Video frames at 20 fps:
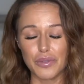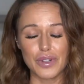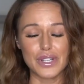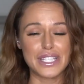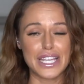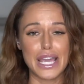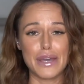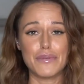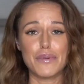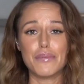for
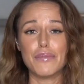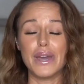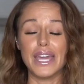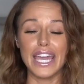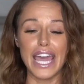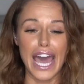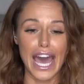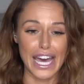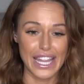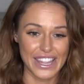Tampa Bay
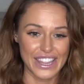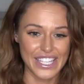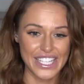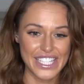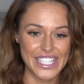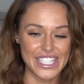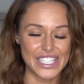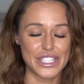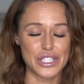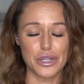
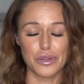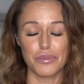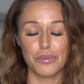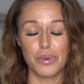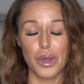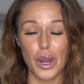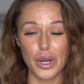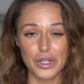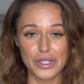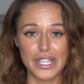athletes is to
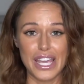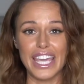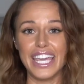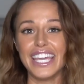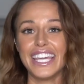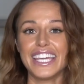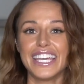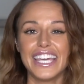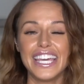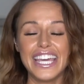
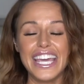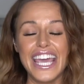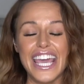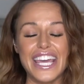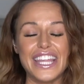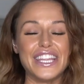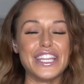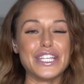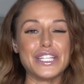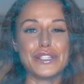partake in
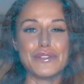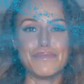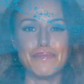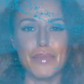these